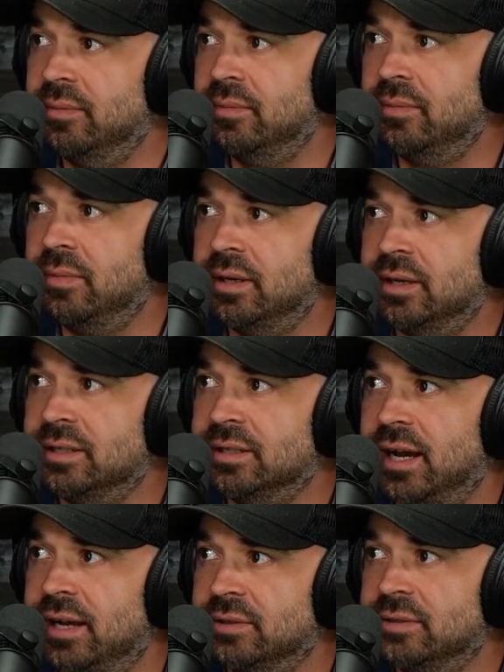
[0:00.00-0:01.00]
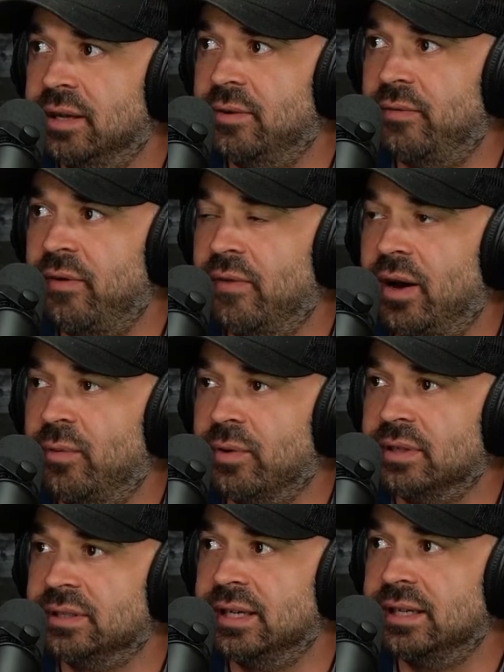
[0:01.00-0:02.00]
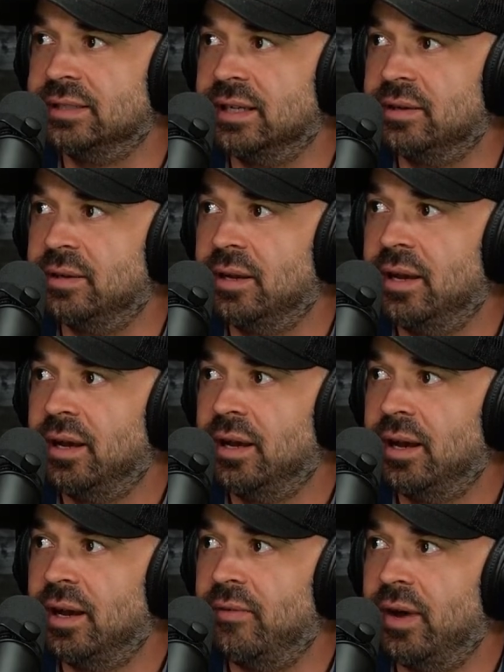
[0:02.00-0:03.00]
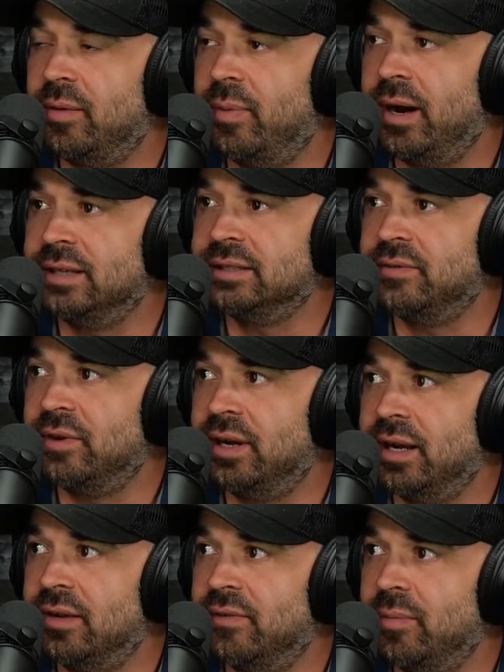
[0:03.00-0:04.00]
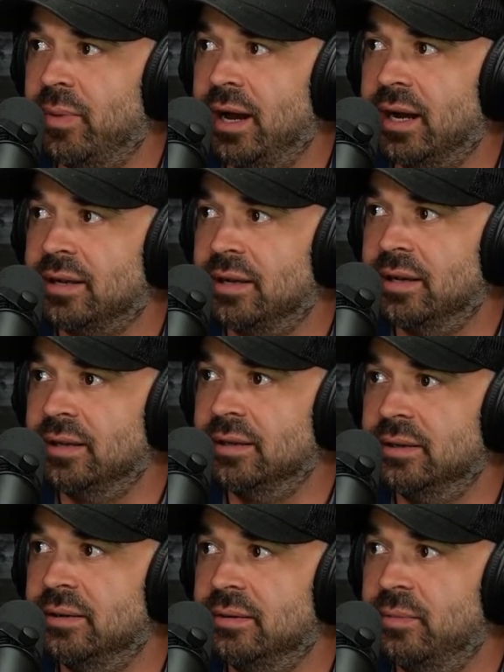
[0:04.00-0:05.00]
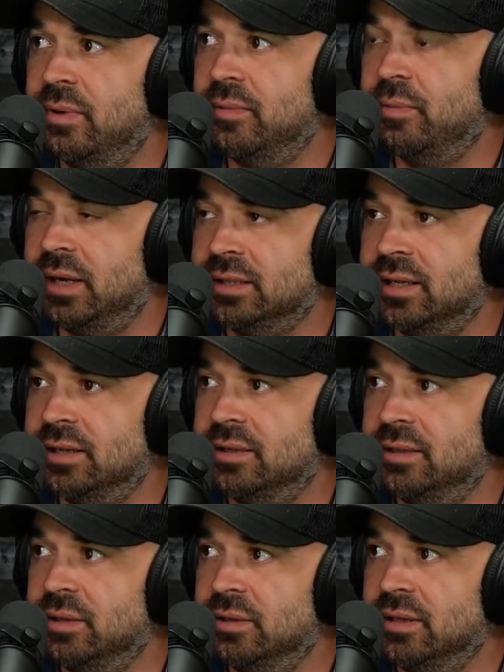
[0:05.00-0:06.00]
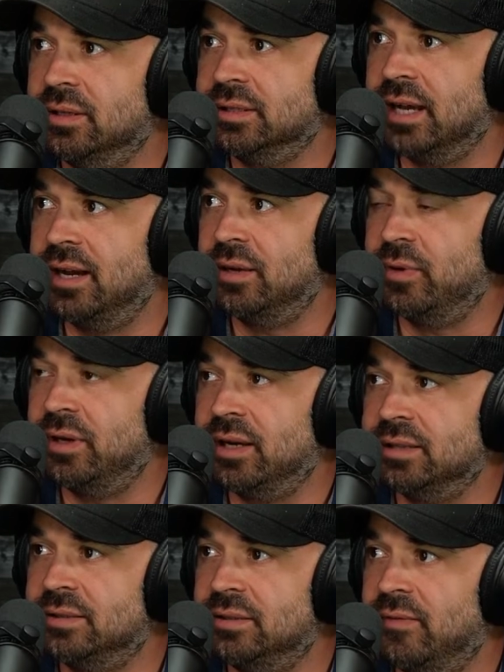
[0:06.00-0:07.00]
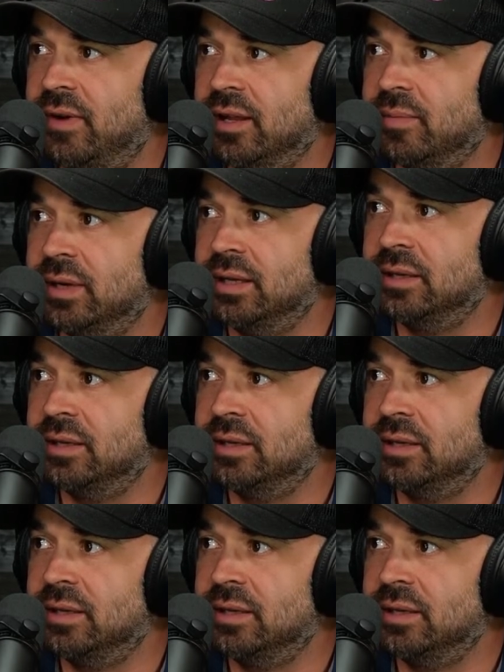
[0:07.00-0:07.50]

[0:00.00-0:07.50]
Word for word: um, a design? Is there, have you found where there's things that have had a positive or negative impact on based on d- the design and way you guys develop it?